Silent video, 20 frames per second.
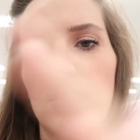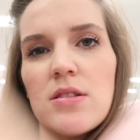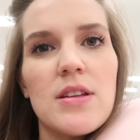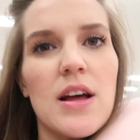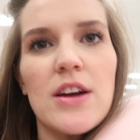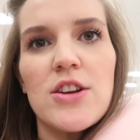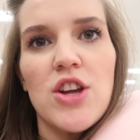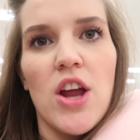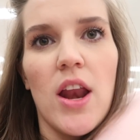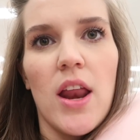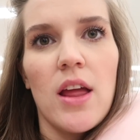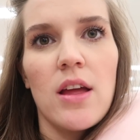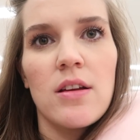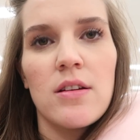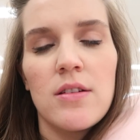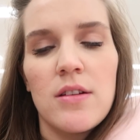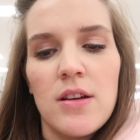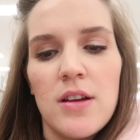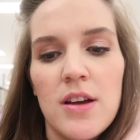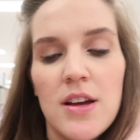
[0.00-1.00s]
It's not
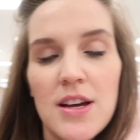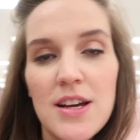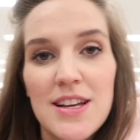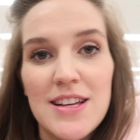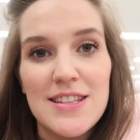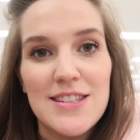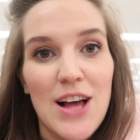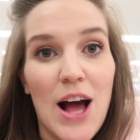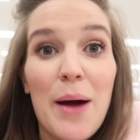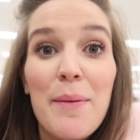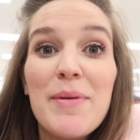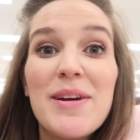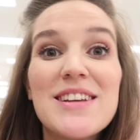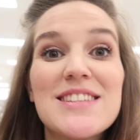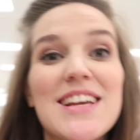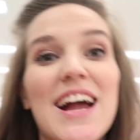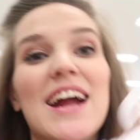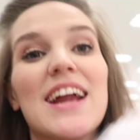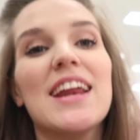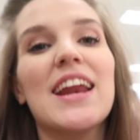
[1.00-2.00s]
shedding. So I'm
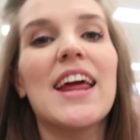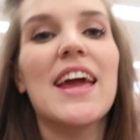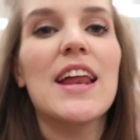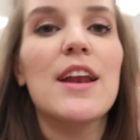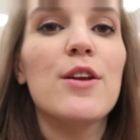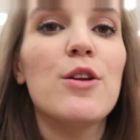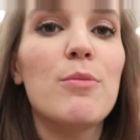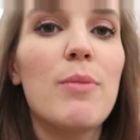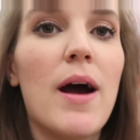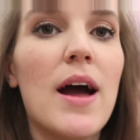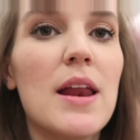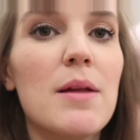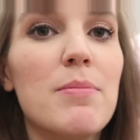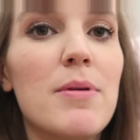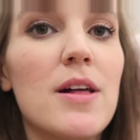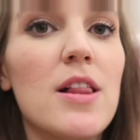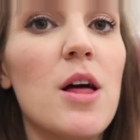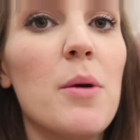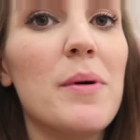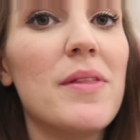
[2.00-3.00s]
excited I get a new body
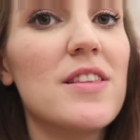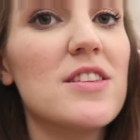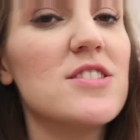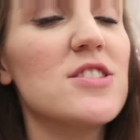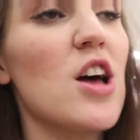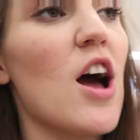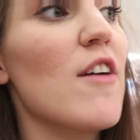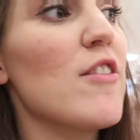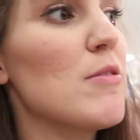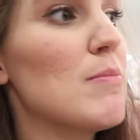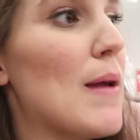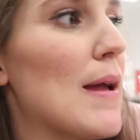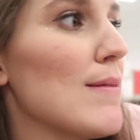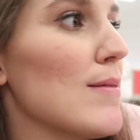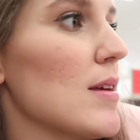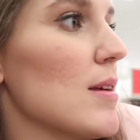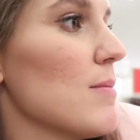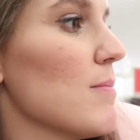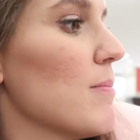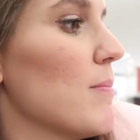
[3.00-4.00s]
pillow with a soft
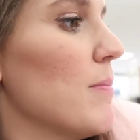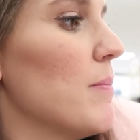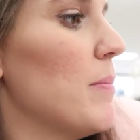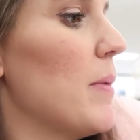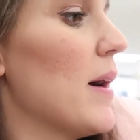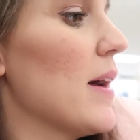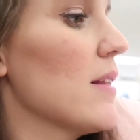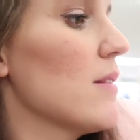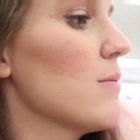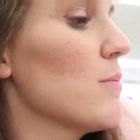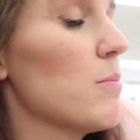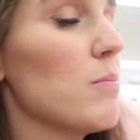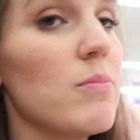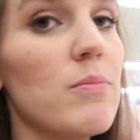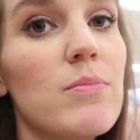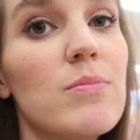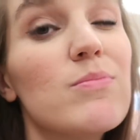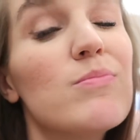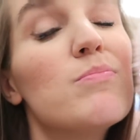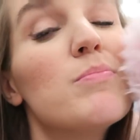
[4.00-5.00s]
baby butt
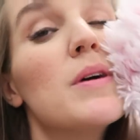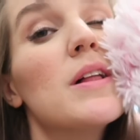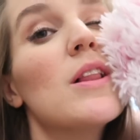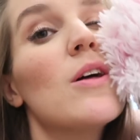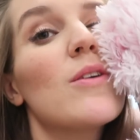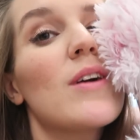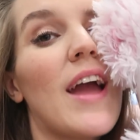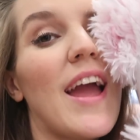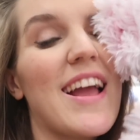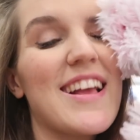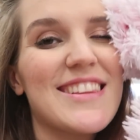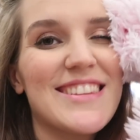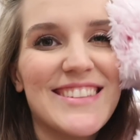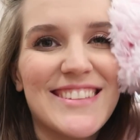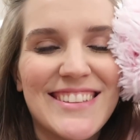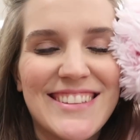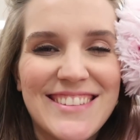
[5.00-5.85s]
pillowcase.